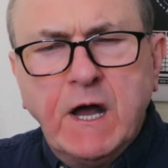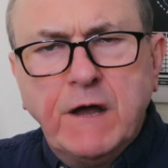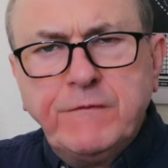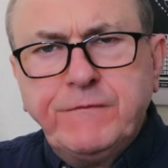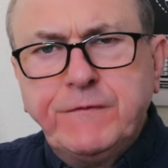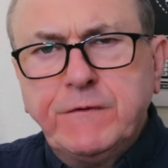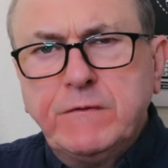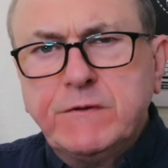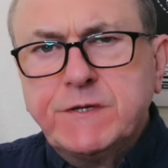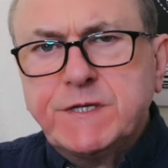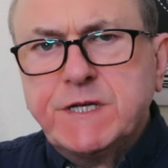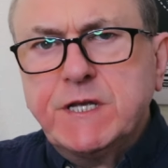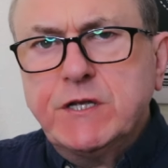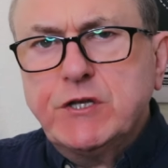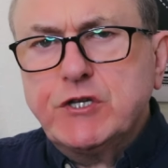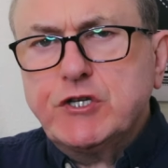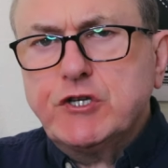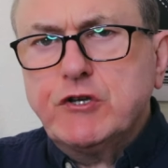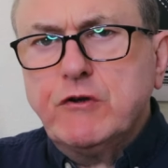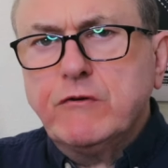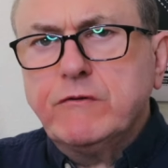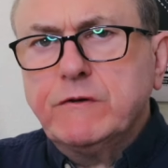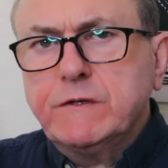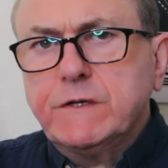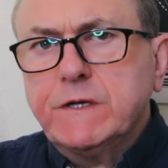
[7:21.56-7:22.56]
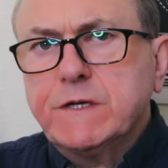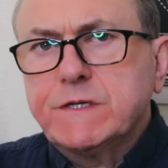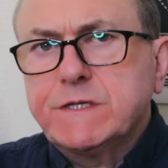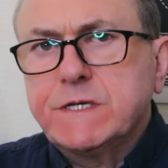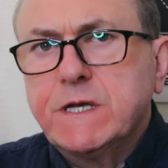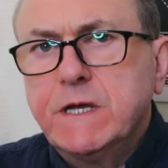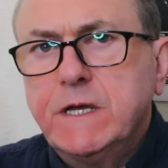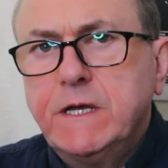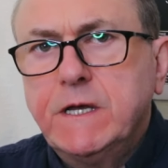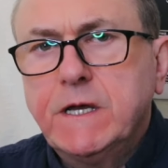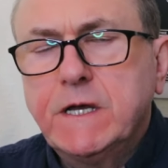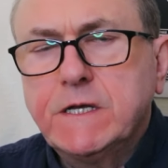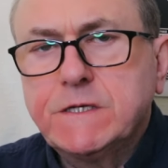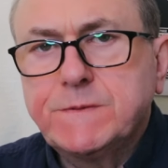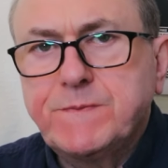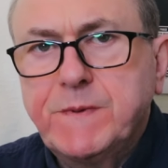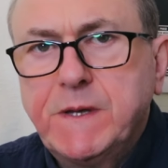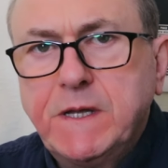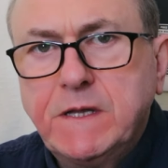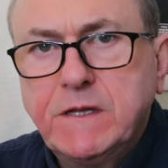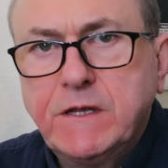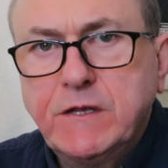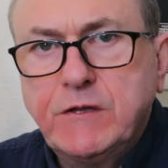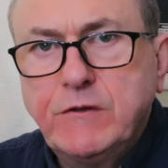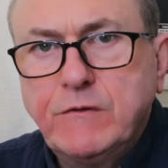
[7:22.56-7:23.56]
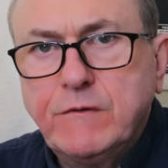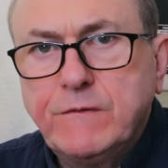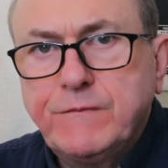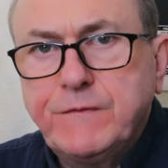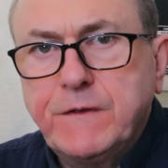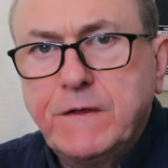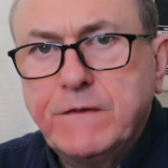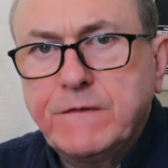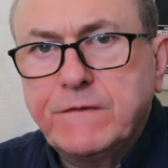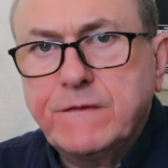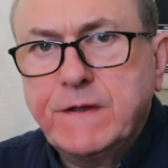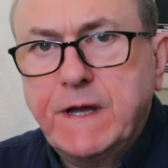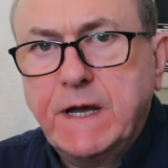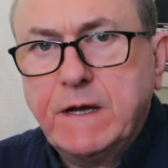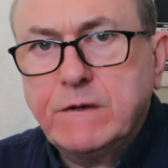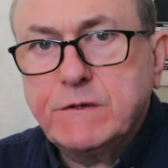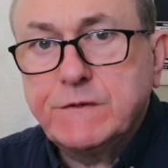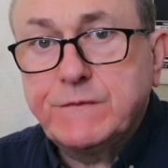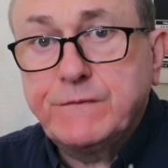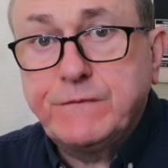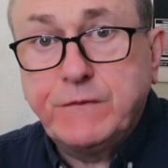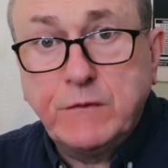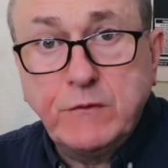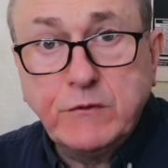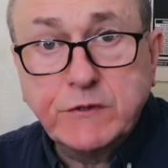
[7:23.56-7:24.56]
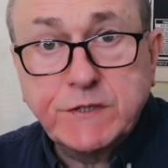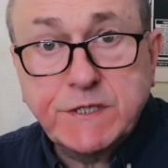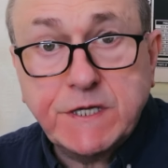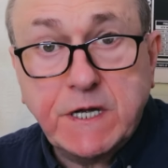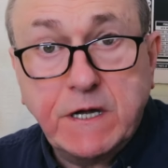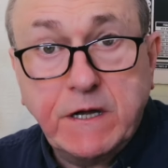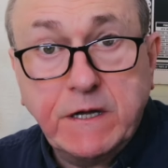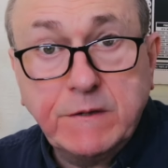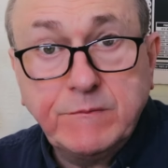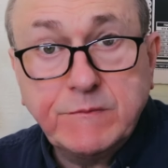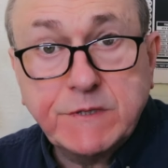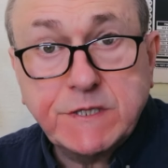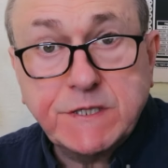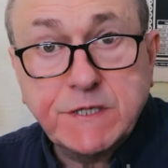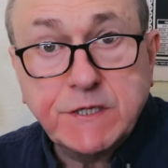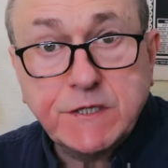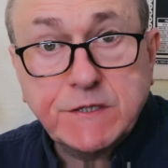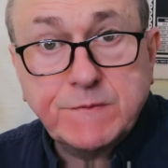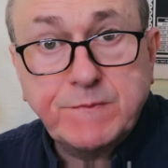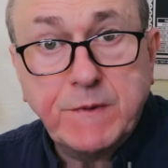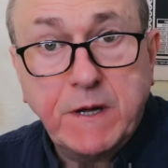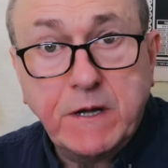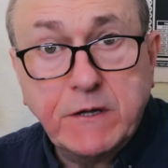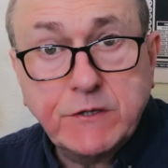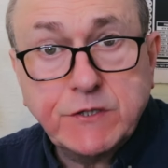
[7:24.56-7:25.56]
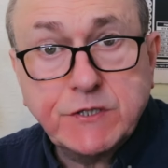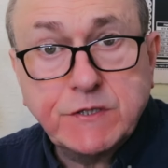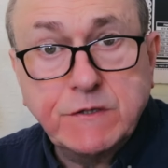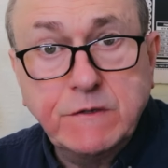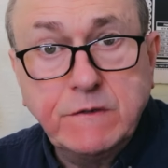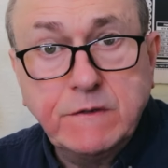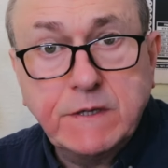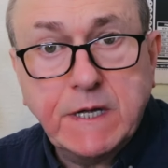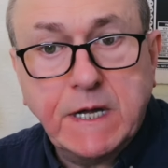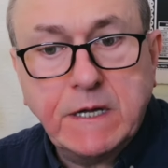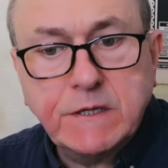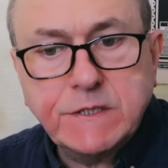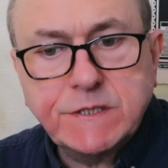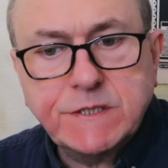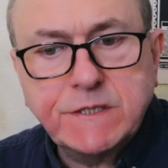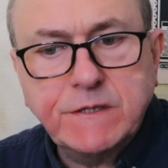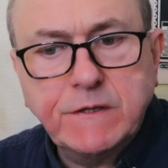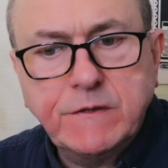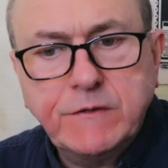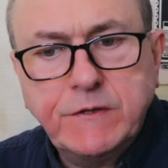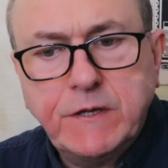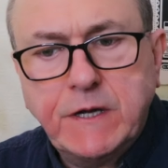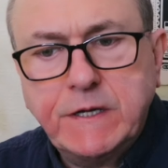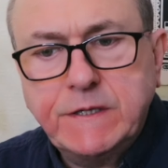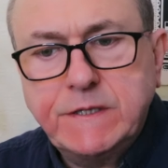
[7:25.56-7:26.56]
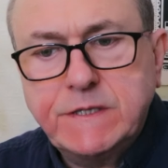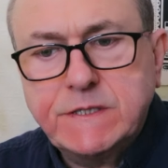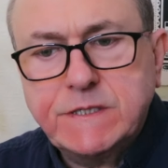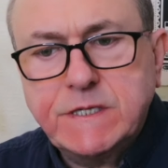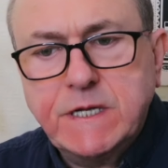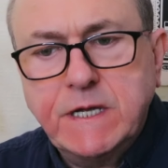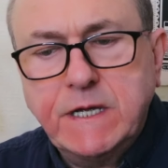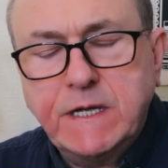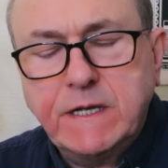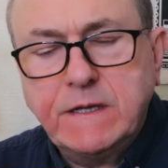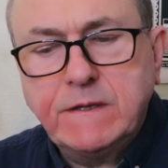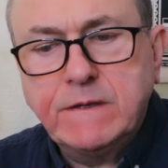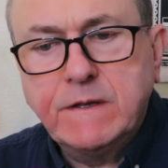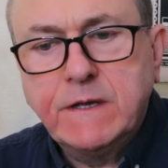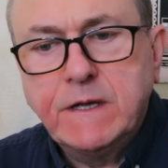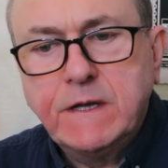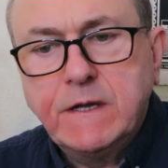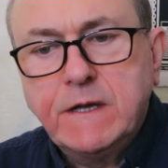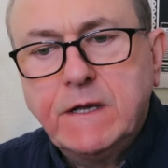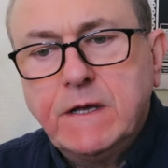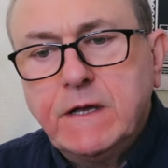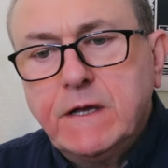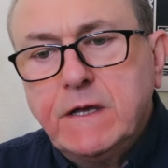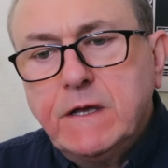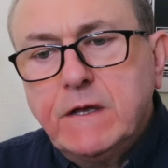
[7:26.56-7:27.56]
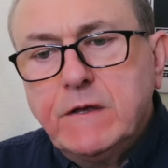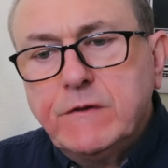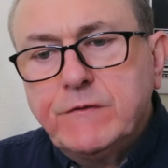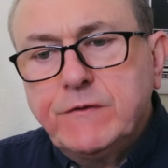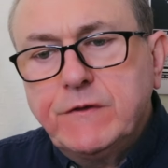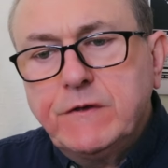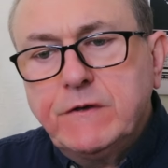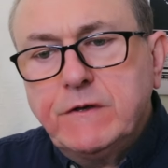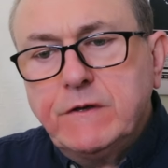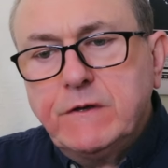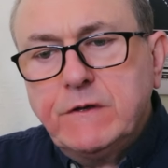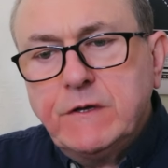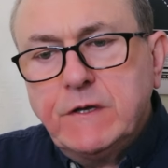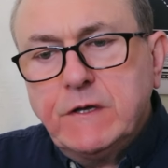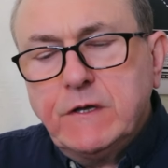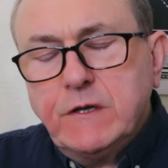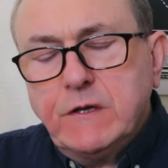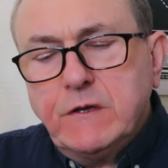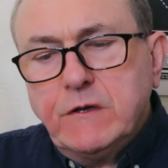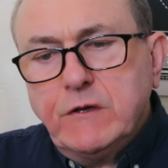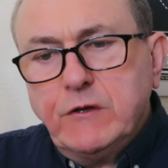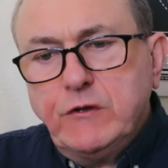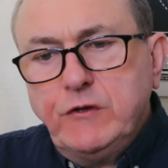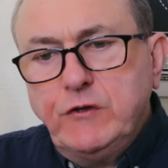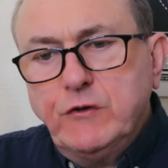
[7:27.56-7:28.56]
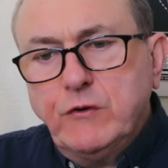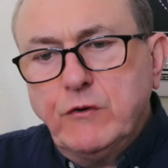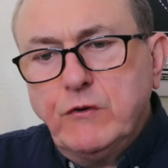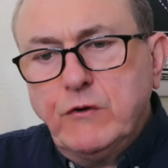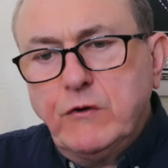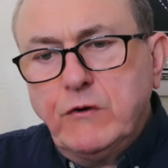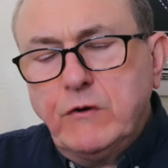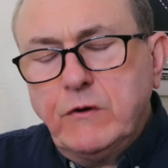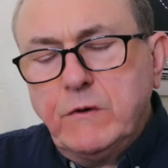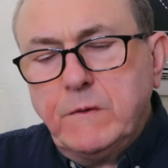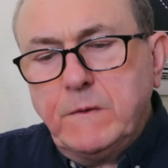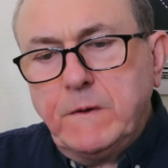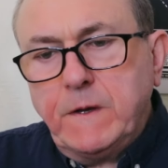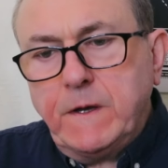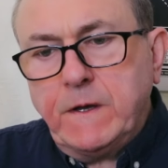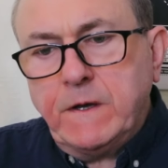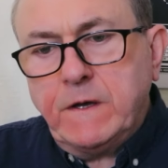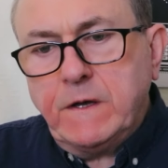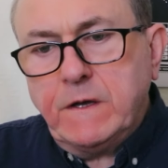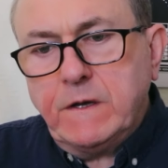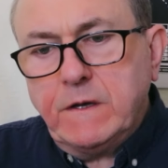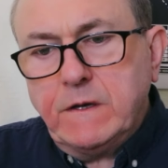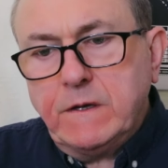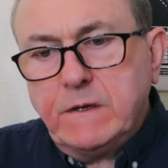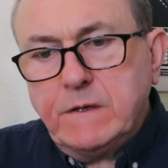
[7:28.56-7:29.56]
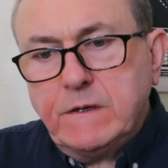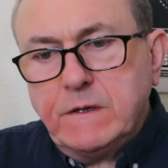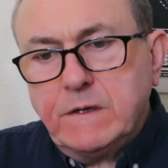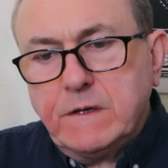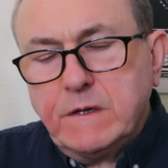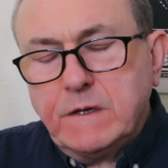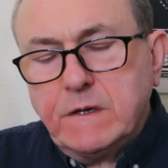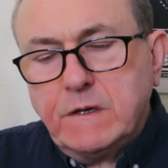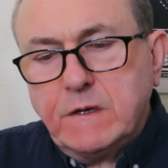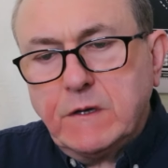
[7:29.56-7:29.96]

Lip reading: I feel since Uranus has been in your fifth house full time since March 2019, that your